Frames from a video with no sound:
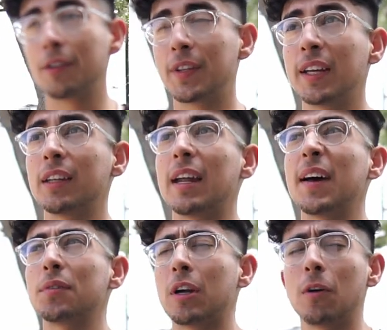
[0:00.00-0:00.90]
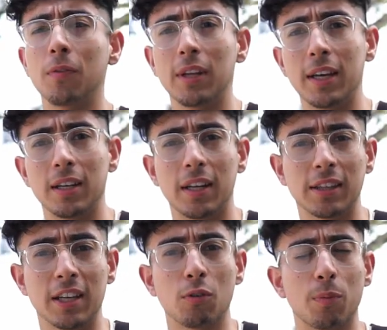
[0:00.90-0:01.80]
a good day. And then after Alpha Land, I
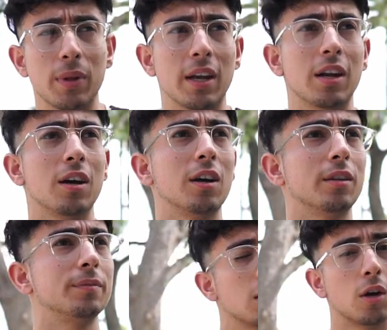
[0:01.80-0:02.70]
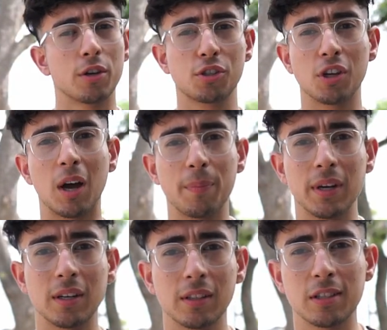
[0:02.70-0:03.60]
think we're planning on going
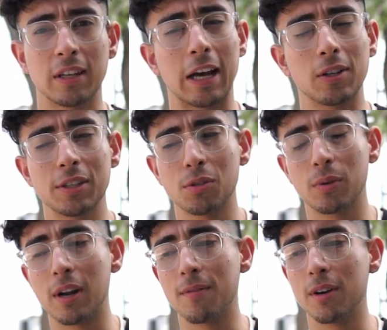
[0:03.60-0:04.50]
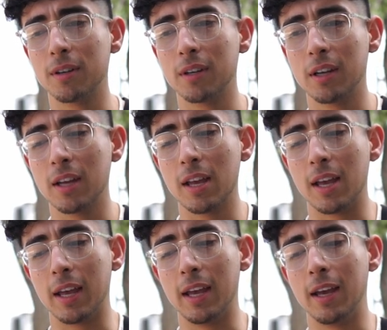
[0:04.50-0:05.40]
shopping to the outlets or whatever.
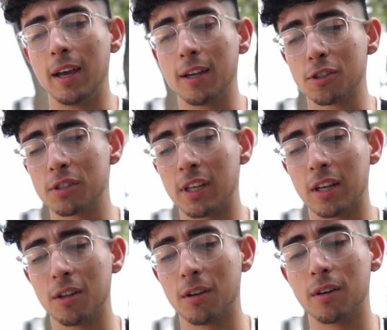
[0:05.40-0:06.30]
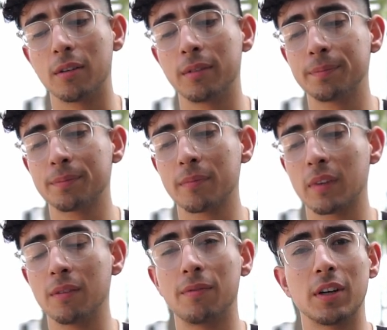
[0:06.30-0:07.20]
And just like other
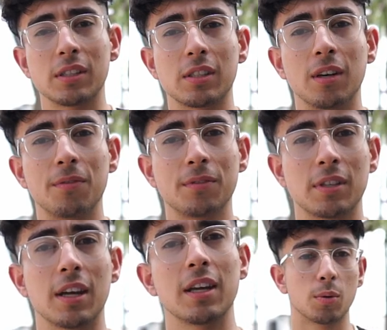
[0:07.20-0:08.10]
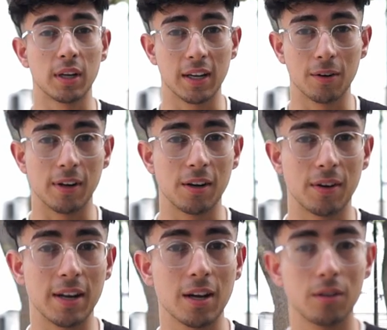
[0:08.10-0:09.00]
fun stuff tonight. So we're gonna get ready
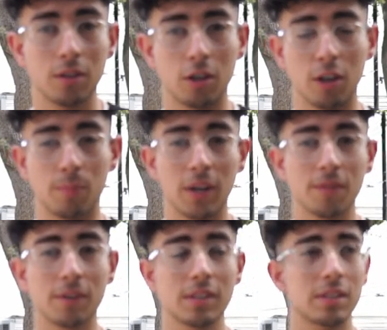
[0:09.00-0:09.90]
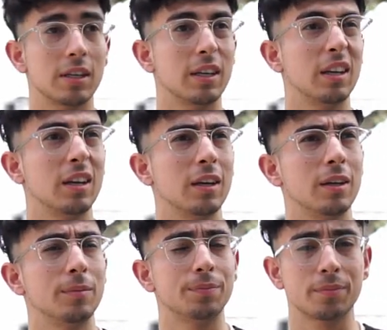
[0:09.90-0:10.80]
right now, great breakfast,
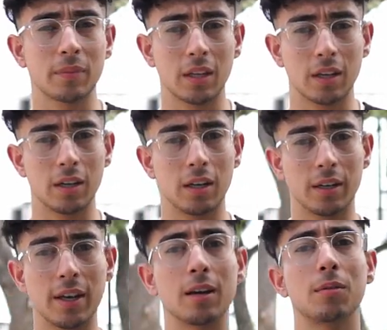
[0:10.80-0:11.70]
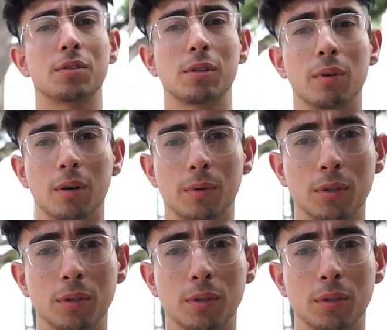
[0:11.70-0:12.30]
and uh, yeah, we'll see what we